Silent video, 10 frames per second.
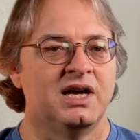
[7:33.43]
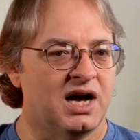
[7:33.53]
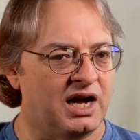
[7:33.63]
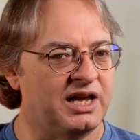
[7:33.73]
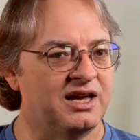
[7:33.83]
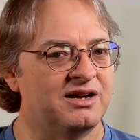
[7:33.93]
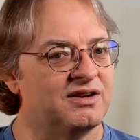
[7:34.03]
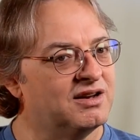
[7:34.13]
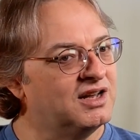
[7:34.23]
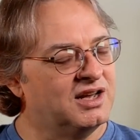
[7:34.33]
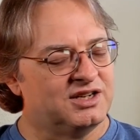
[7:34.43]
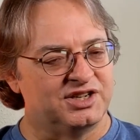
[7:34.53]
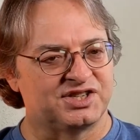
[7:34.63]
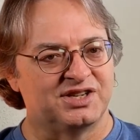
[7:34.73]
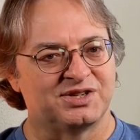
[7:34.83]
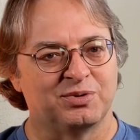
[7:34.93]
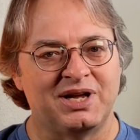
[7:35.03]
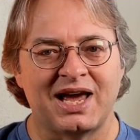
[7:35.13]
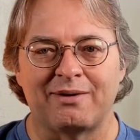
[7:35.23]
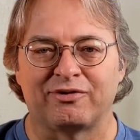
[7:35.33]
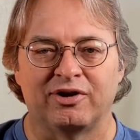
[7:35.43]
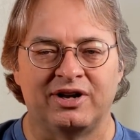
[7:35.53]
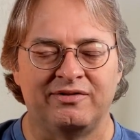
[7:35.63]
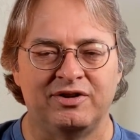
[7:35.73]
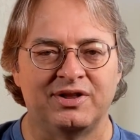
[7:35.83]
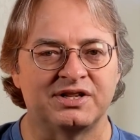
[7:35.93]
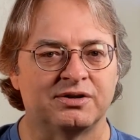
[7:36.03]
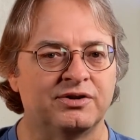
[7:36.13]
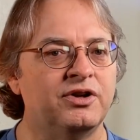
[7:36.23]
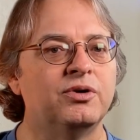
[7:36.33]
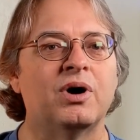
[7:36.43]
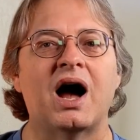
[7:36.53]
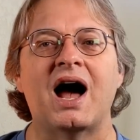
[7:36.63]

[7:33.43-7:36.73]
Again, just as a recap for any of you that are new,